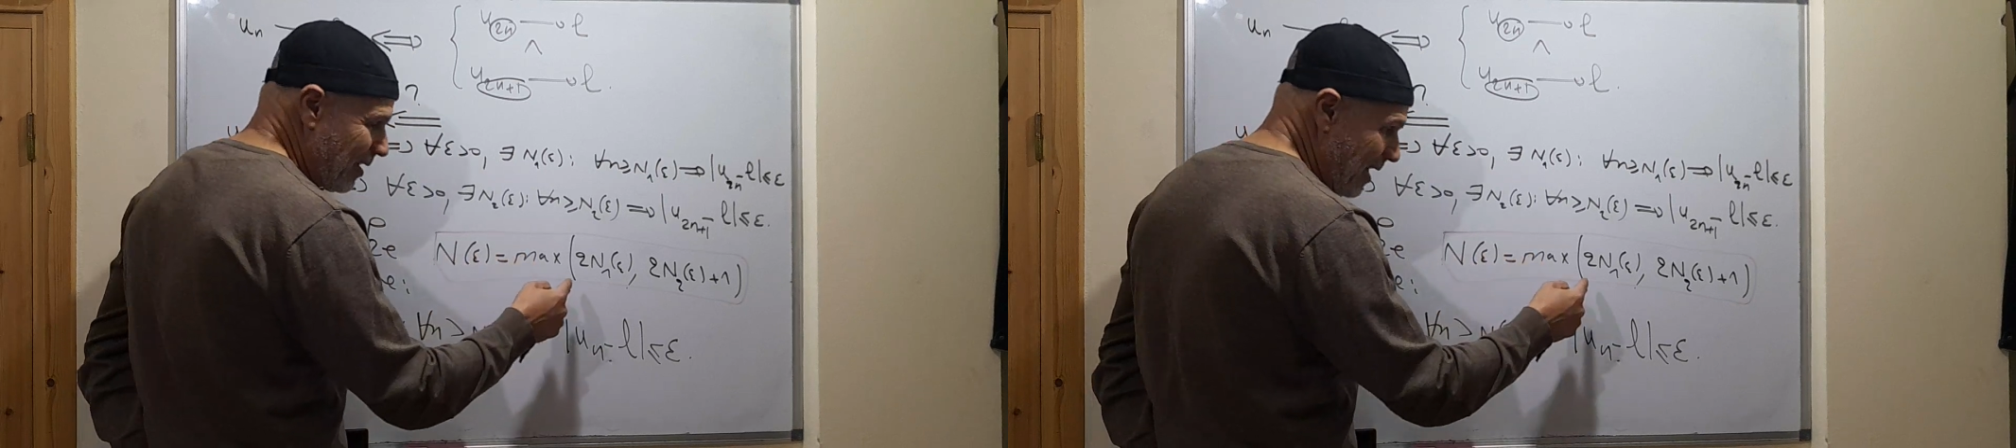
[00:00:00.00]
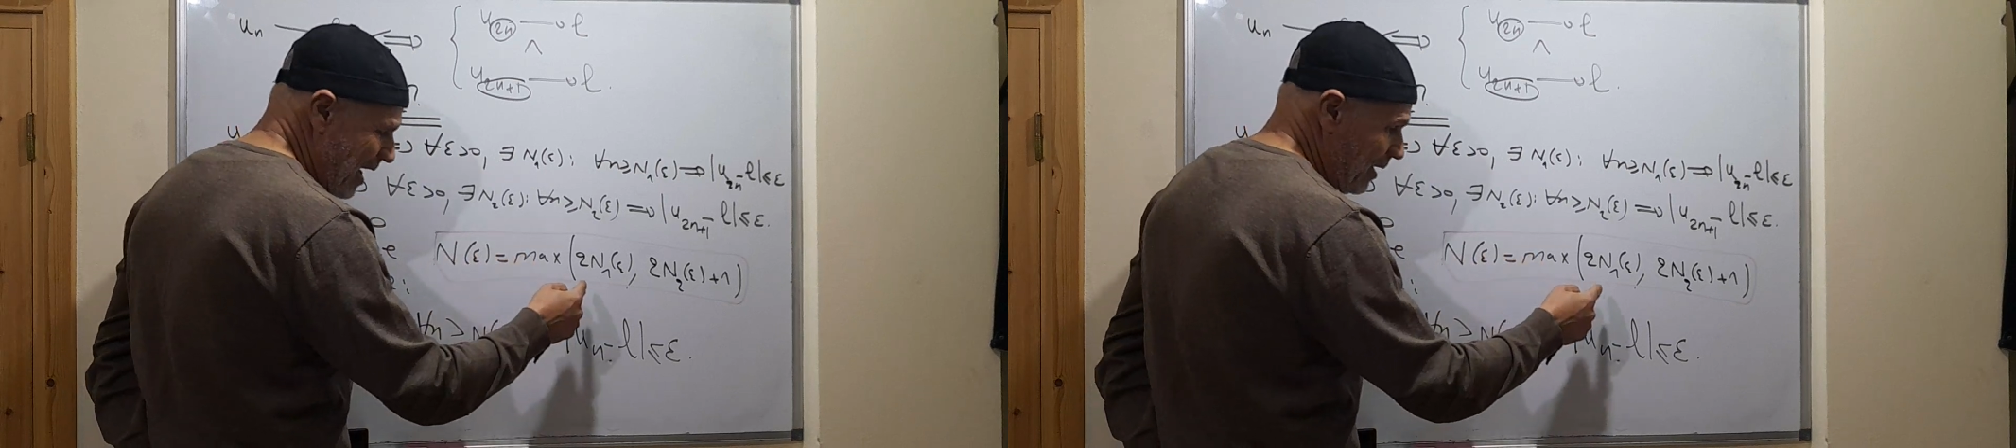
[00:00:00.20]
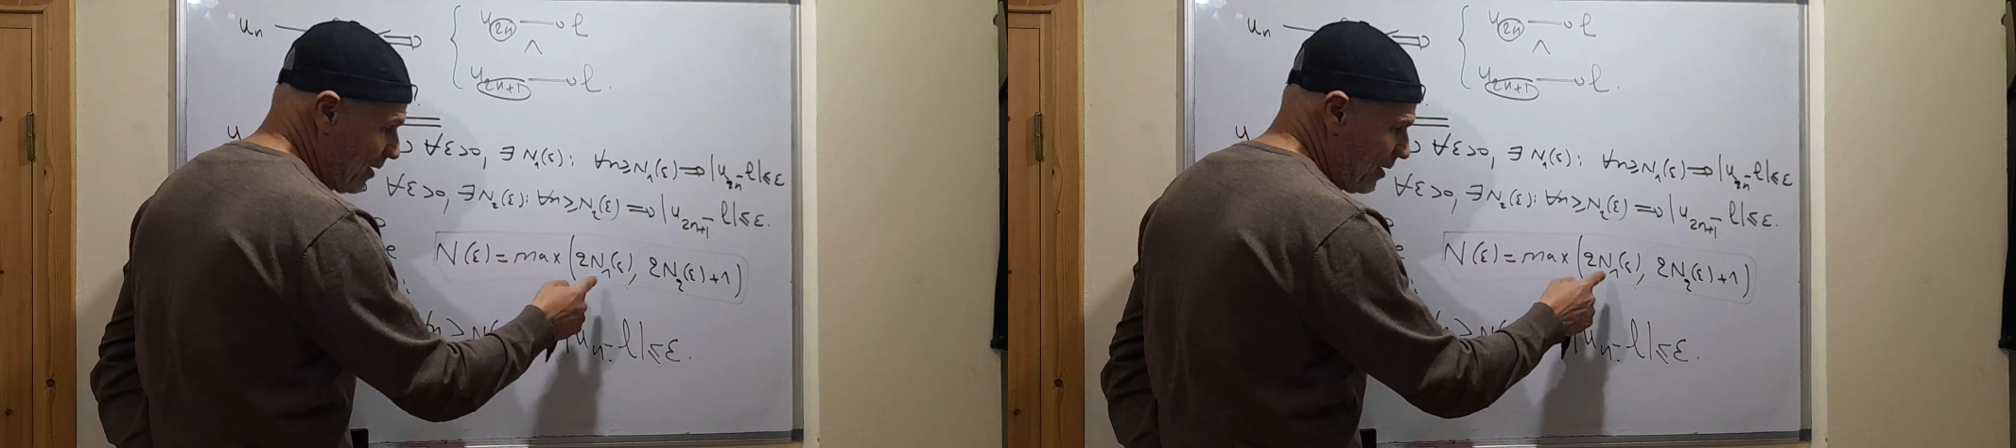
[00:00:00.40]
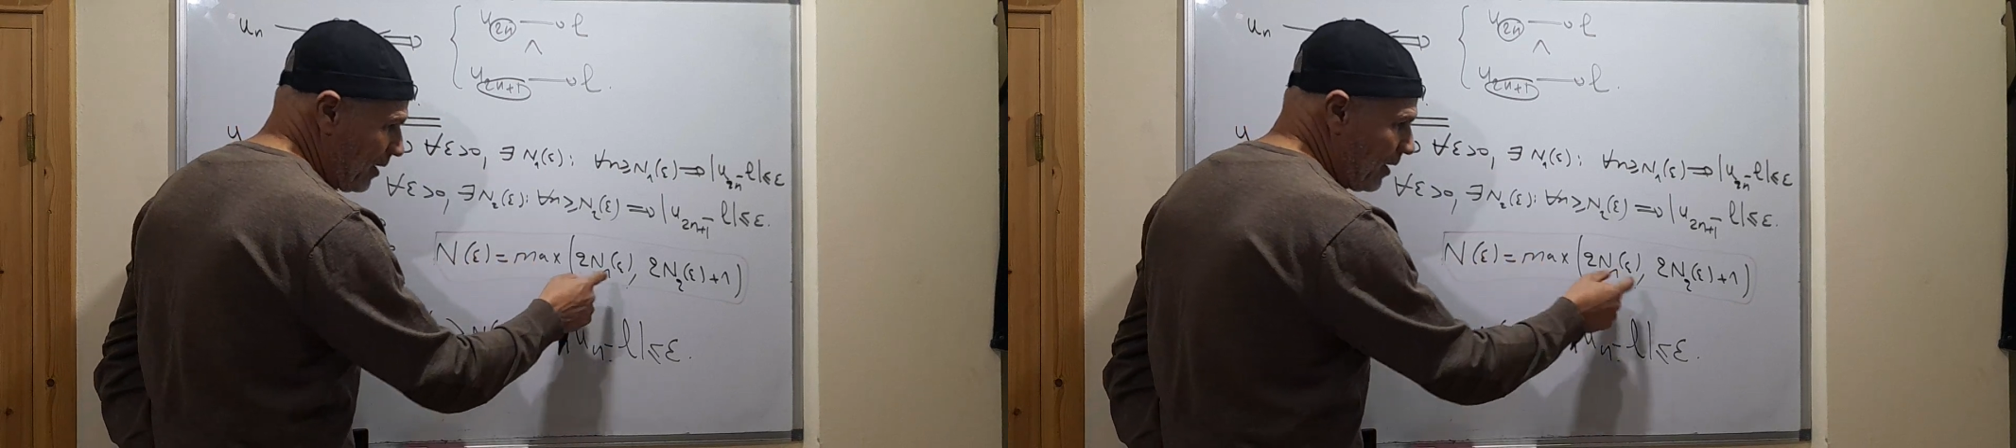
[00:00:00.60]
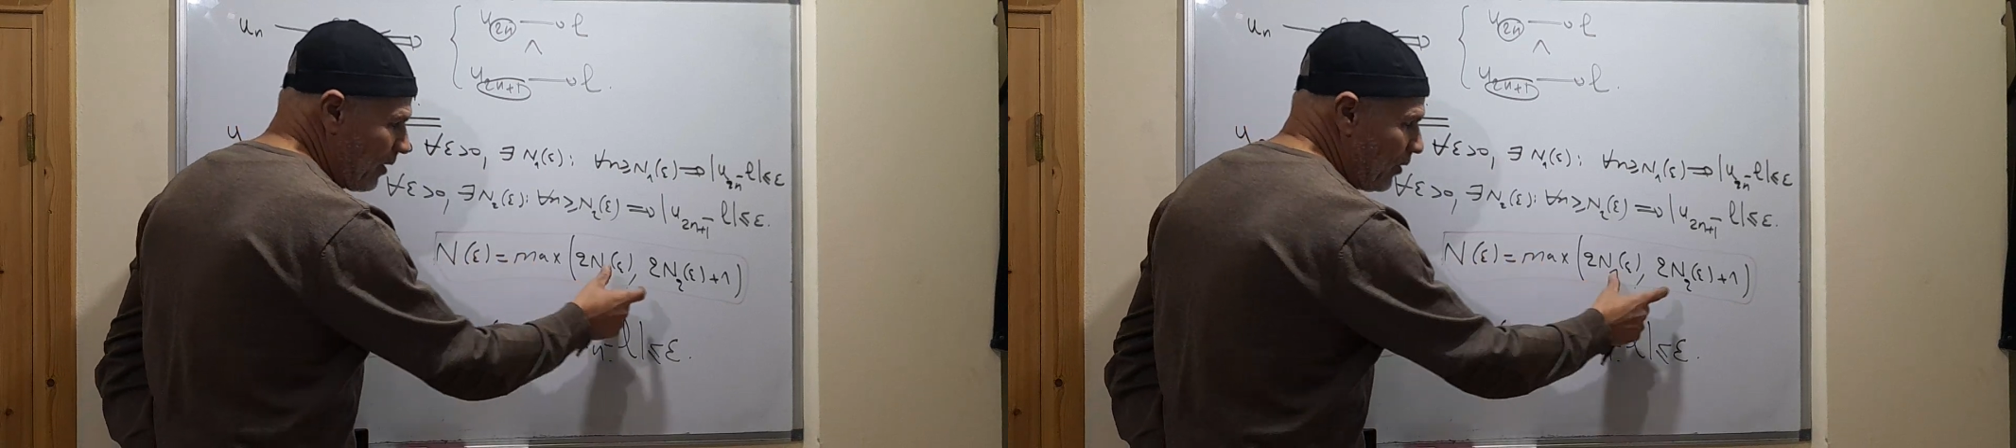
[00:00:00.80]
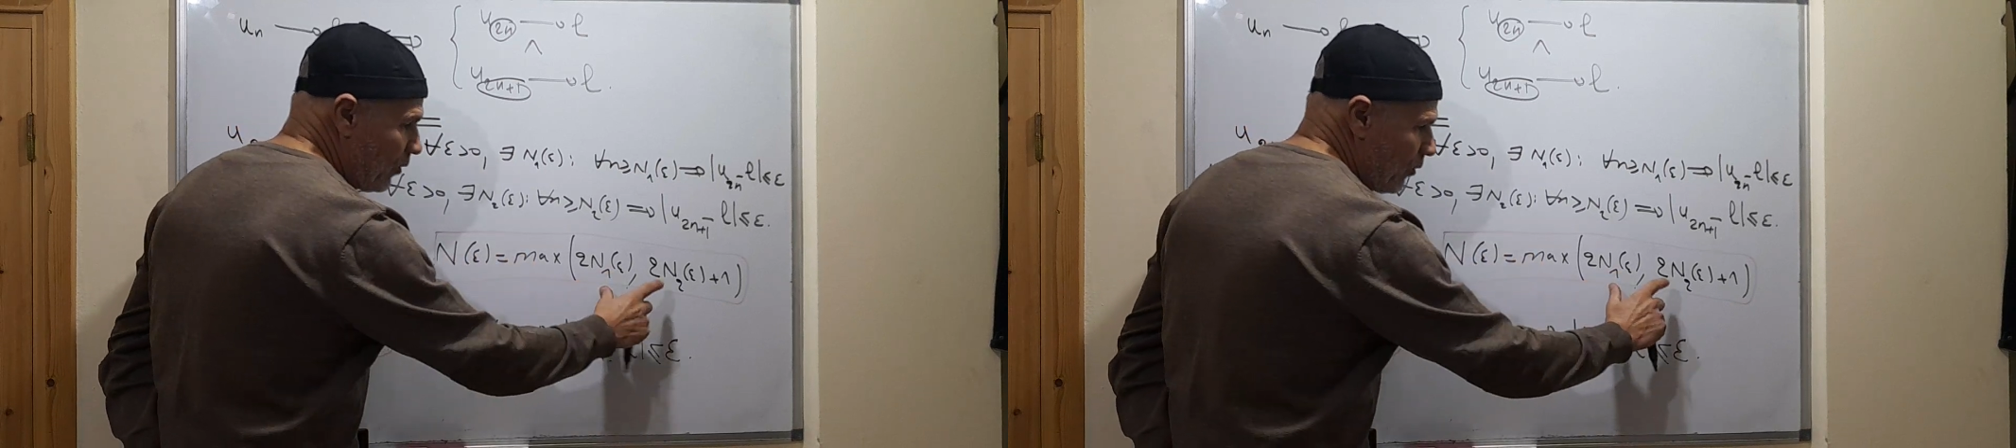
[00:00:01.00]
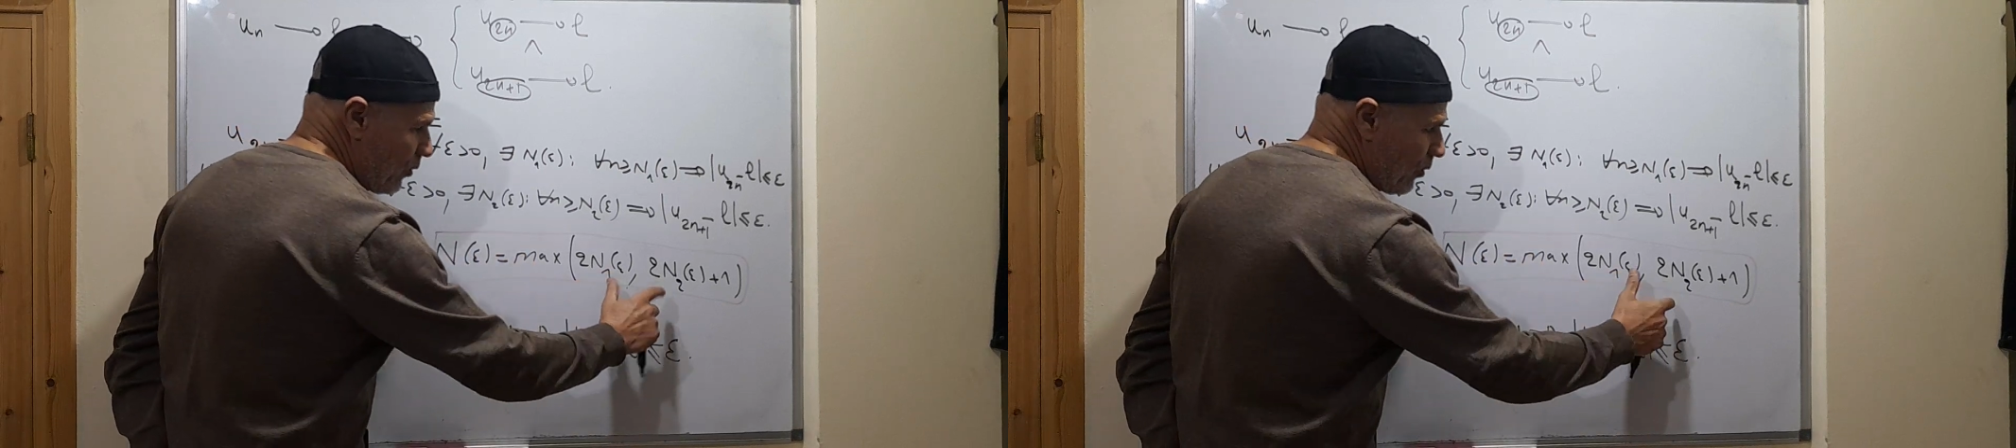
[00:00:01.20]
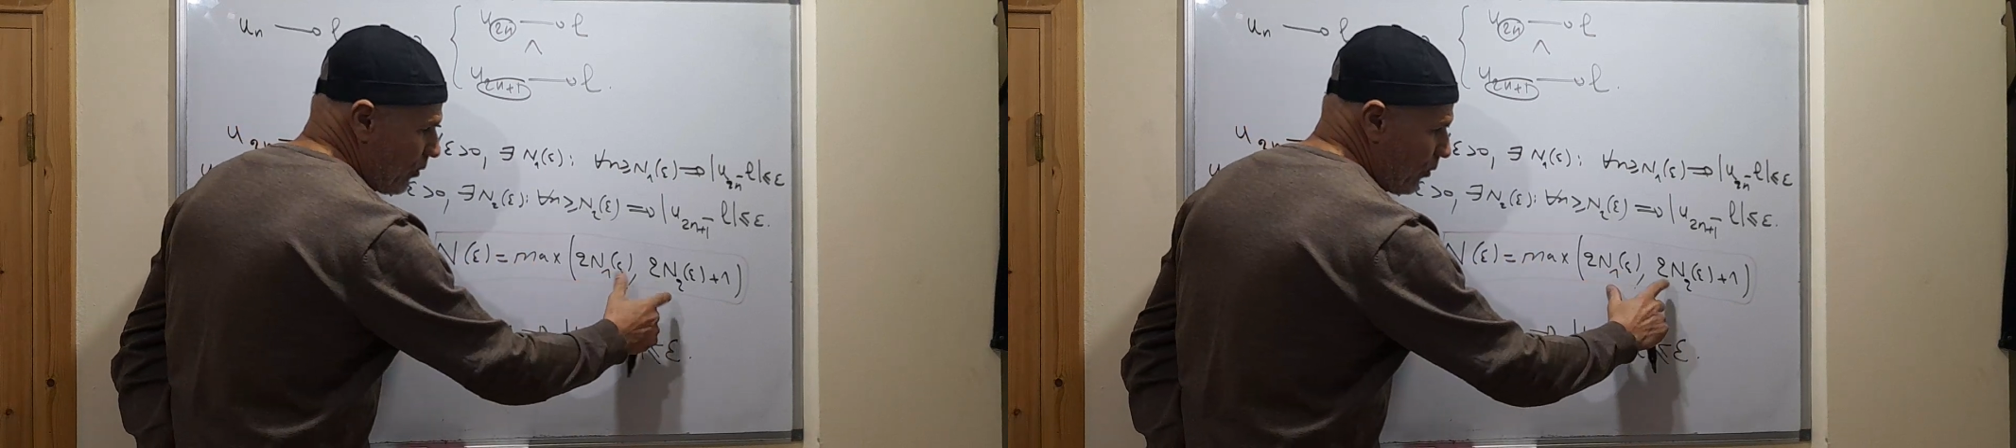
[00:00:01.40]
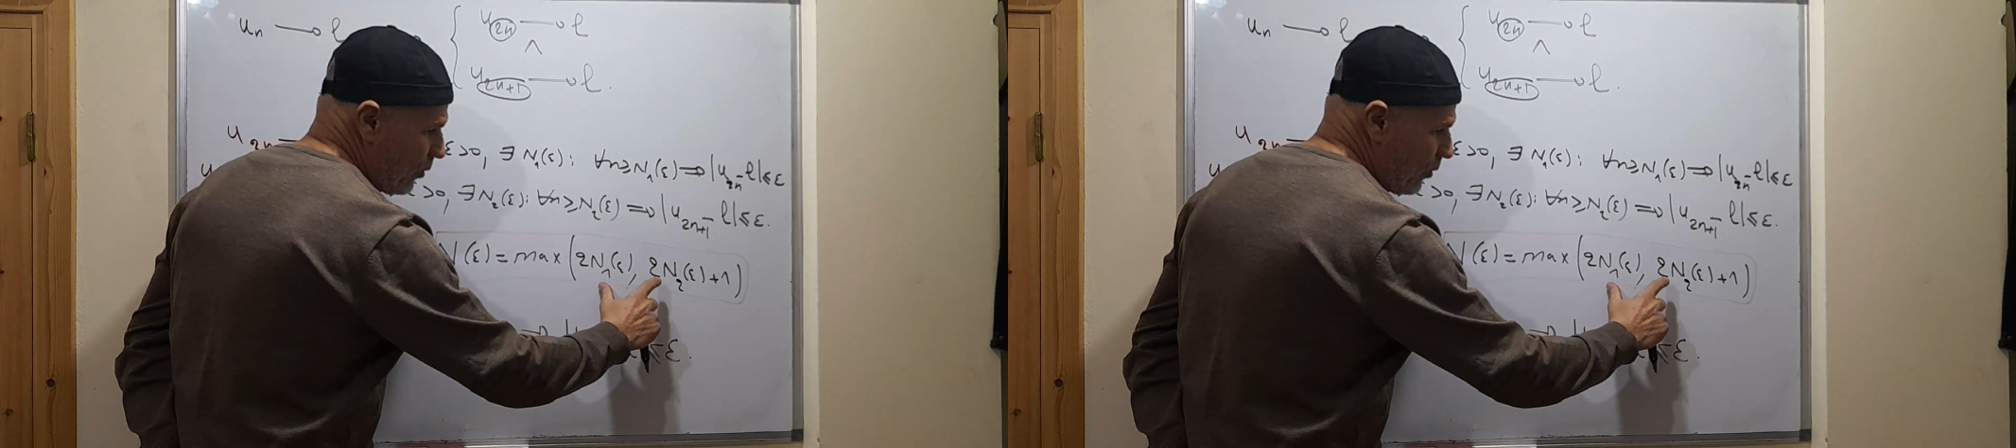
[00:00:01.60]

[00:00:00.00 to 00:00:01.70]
than the